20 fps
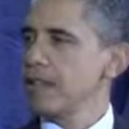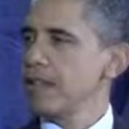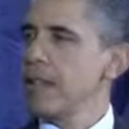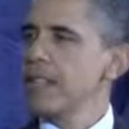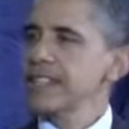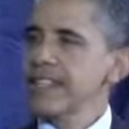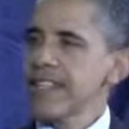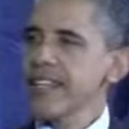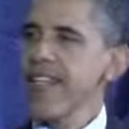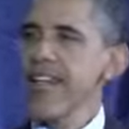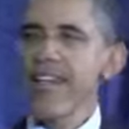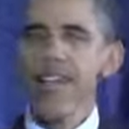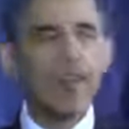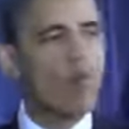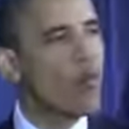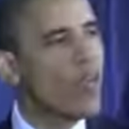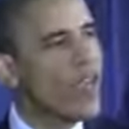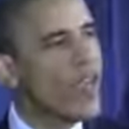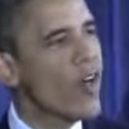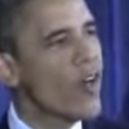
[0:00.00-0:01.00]
But today,
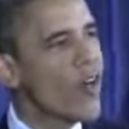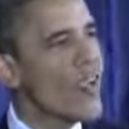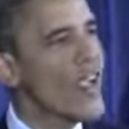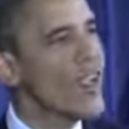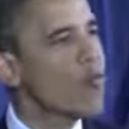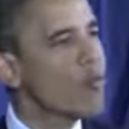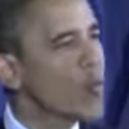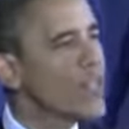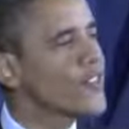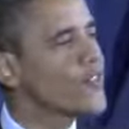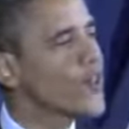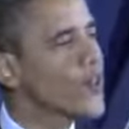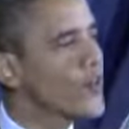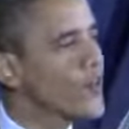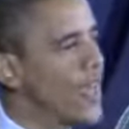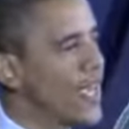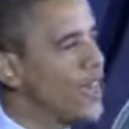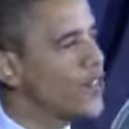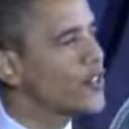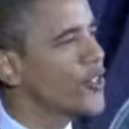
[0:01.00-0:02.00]
we are a richer
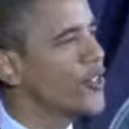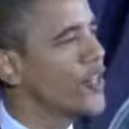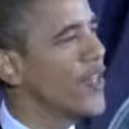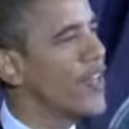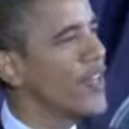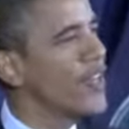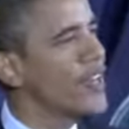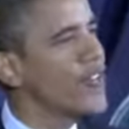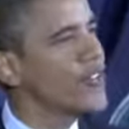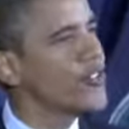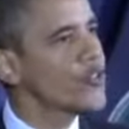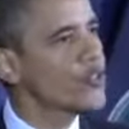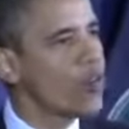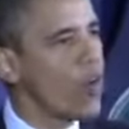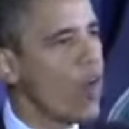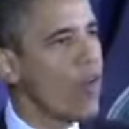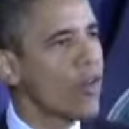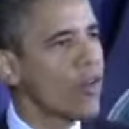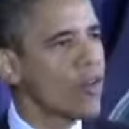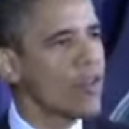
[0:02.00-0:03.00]
nation and a
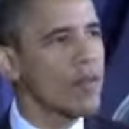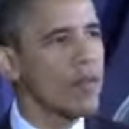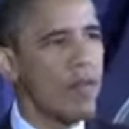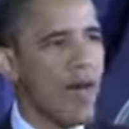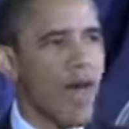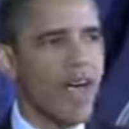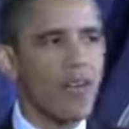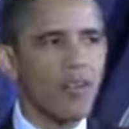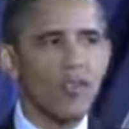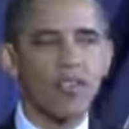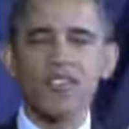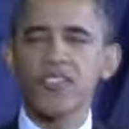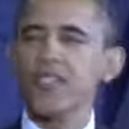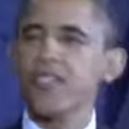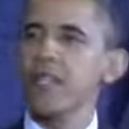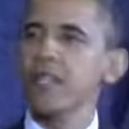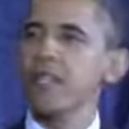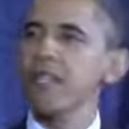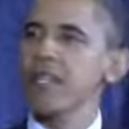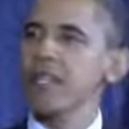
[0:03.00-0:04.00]
stronger
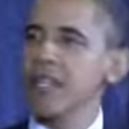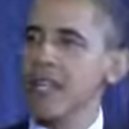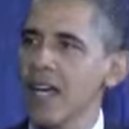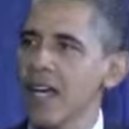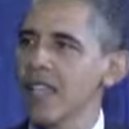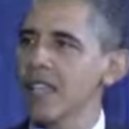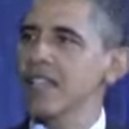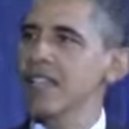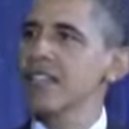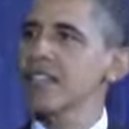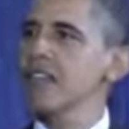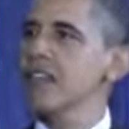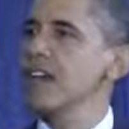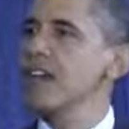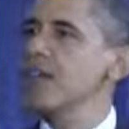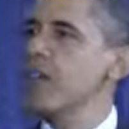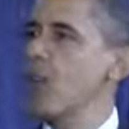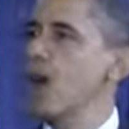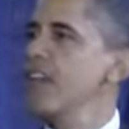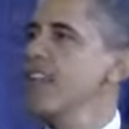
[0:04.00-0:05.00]
democracy because
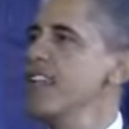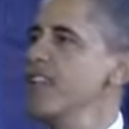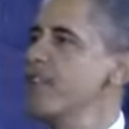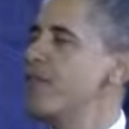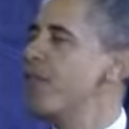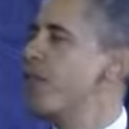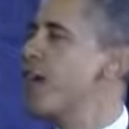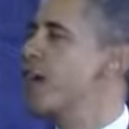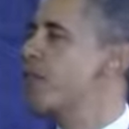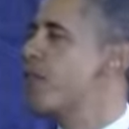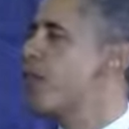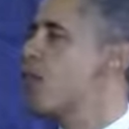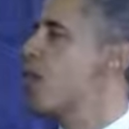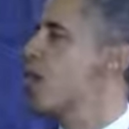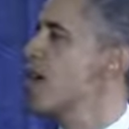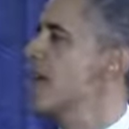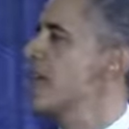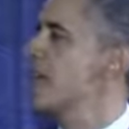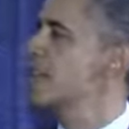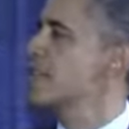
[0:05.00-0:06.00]
of what he fought
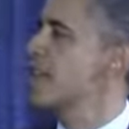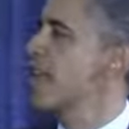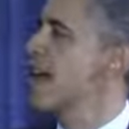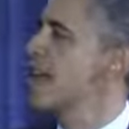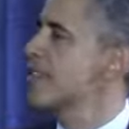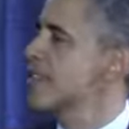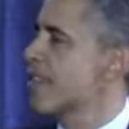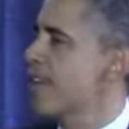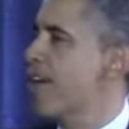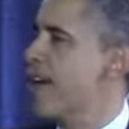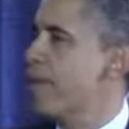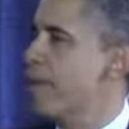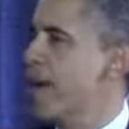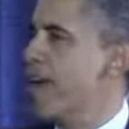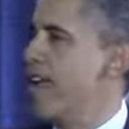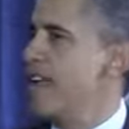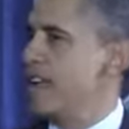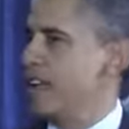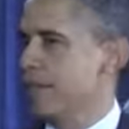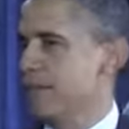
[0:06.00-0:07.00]
for in his last
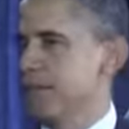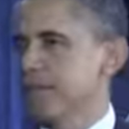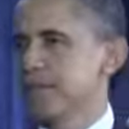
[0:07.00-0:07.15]
campaign.